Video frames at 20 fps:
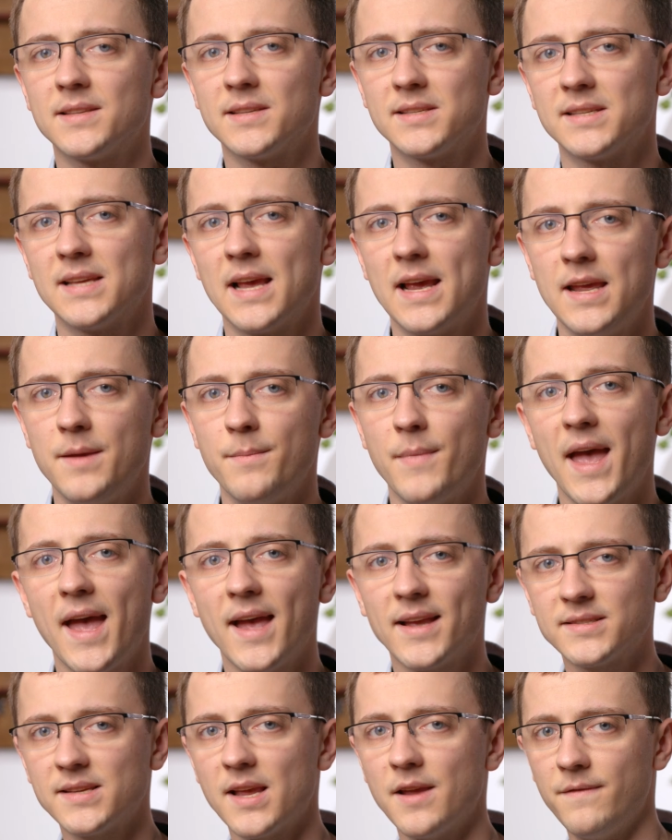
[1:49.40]
the same
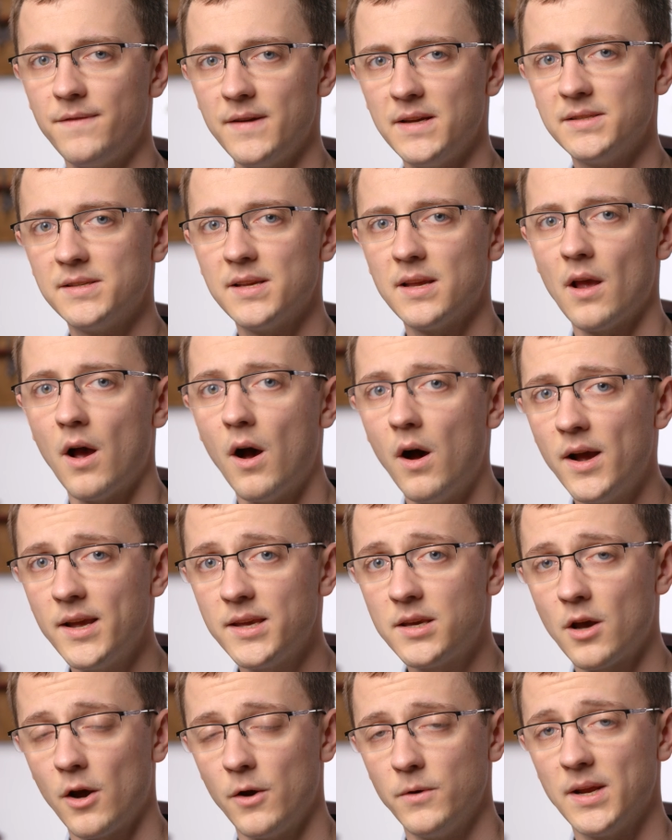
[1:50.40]
XAVC-I
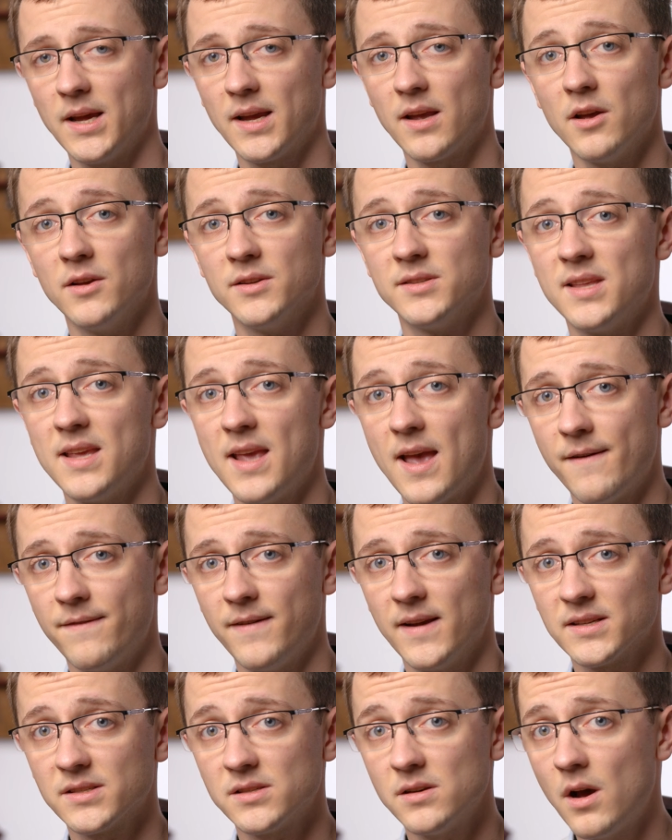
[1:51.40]
codec as the
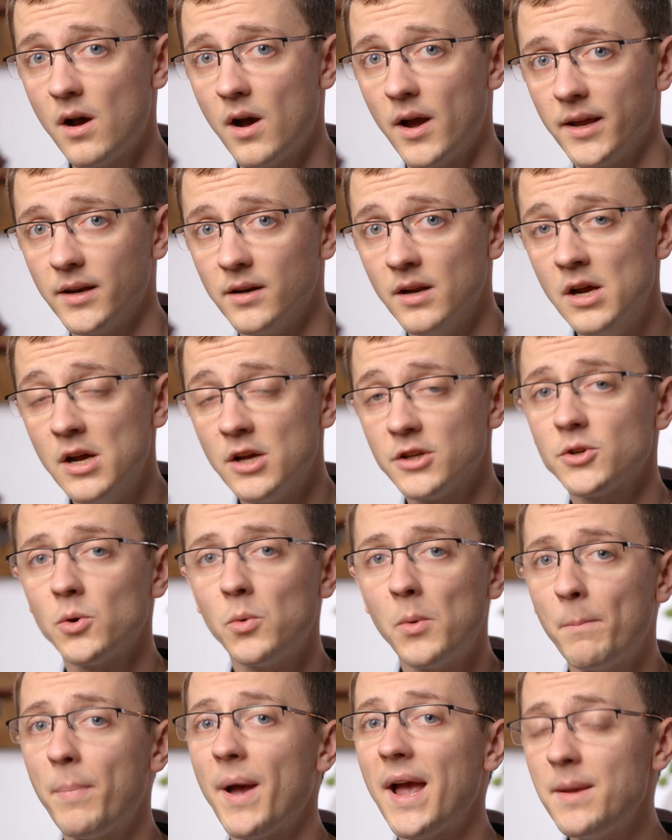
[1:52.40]
FX9, so
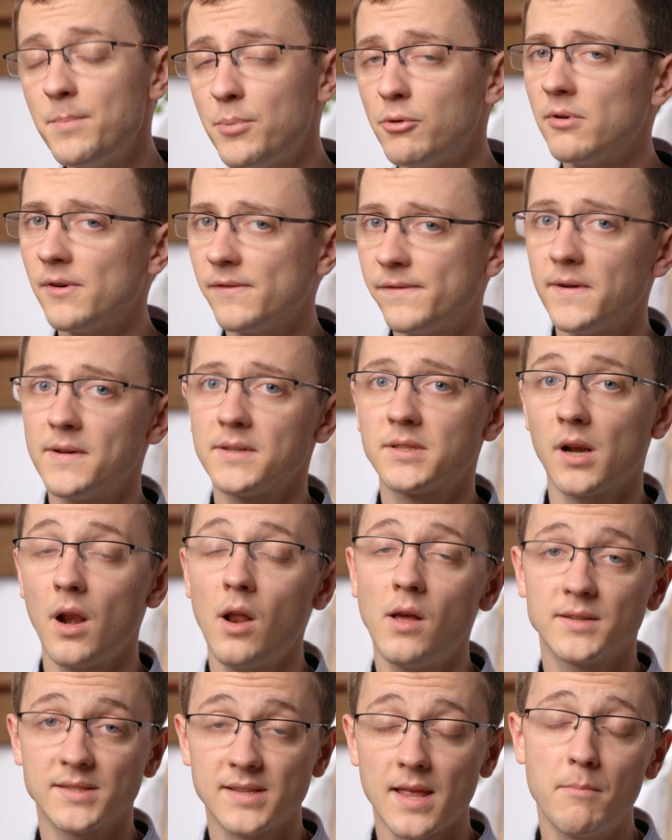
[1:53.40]
on paper at first
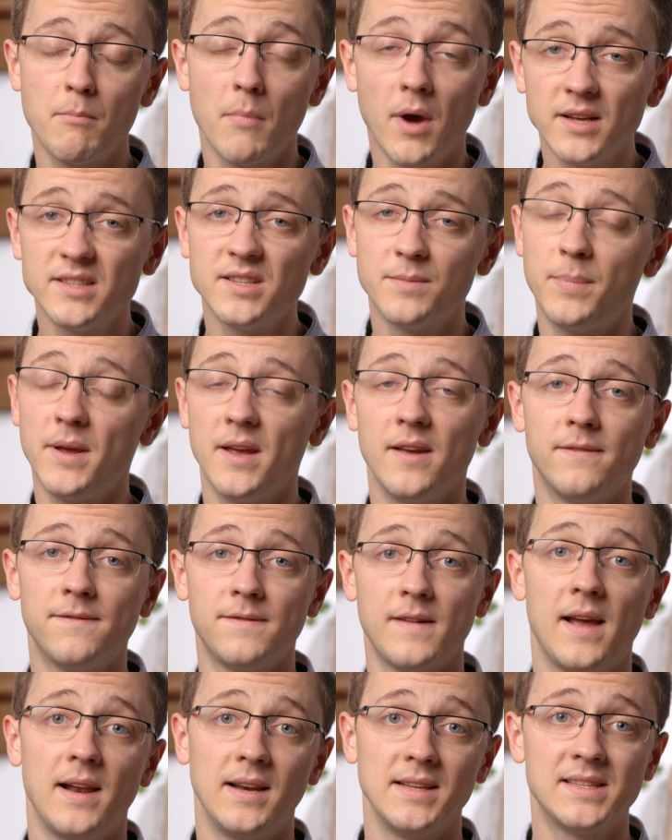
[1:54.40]
glance they might appear
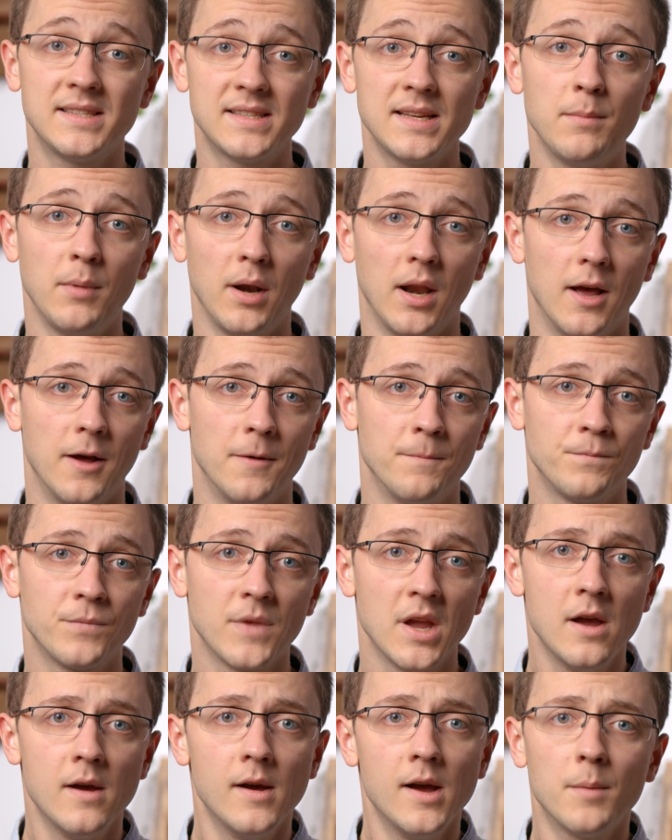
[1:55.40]
fairly similar.
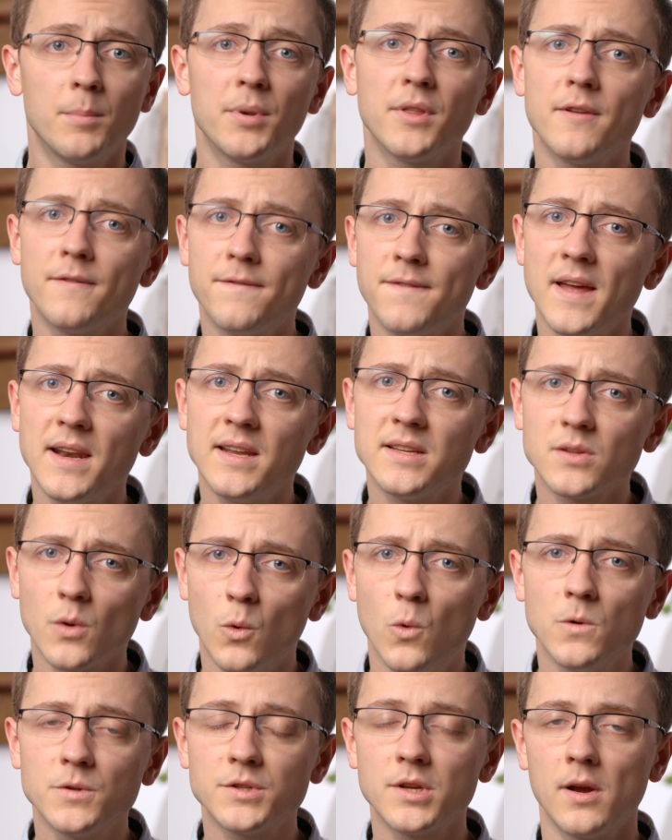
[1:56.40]
But the Venice
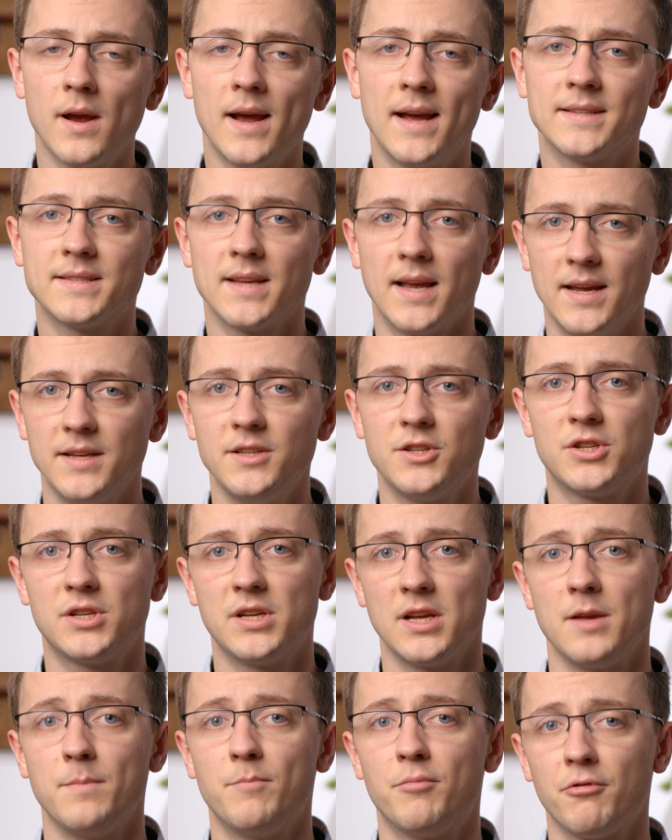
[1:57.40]
also has
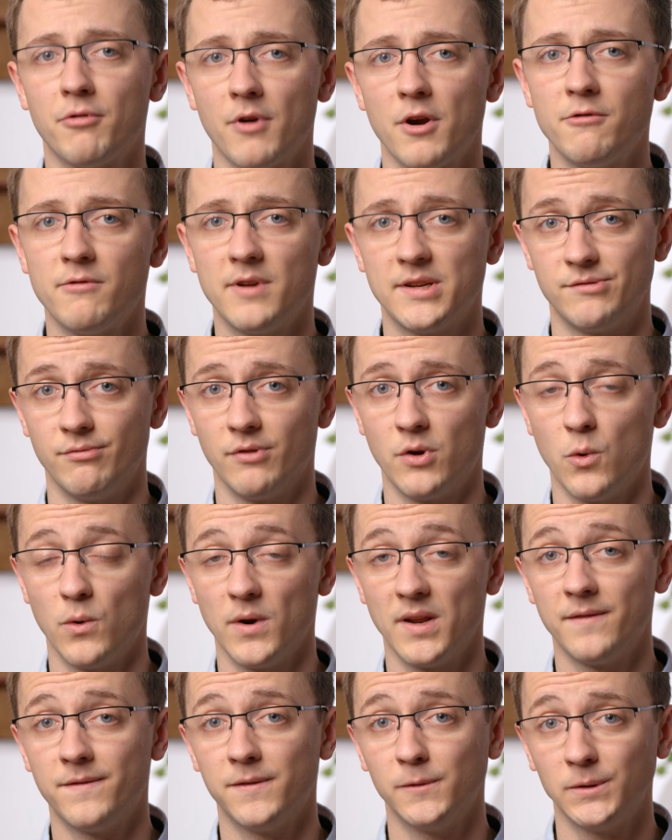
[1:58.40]
HD ProRes
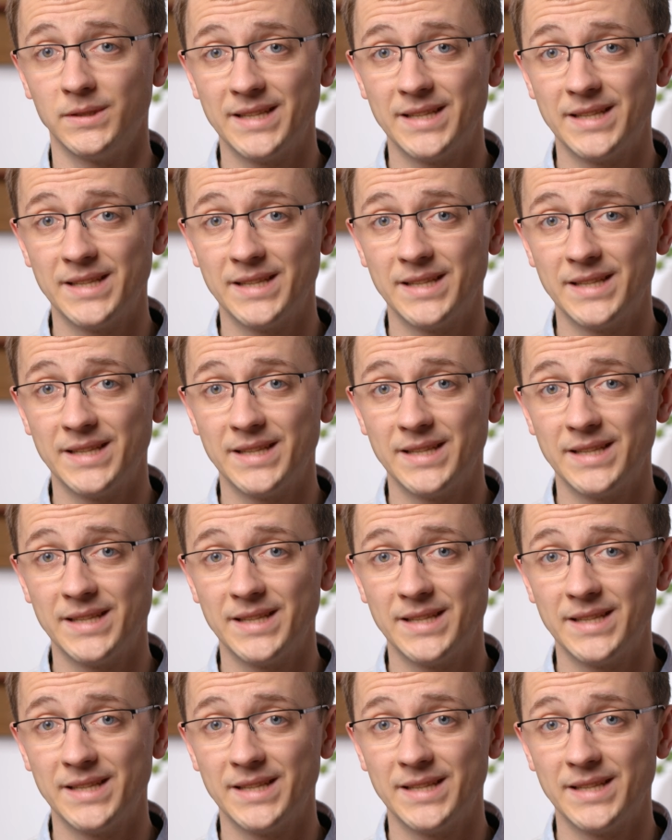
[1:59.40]
recording for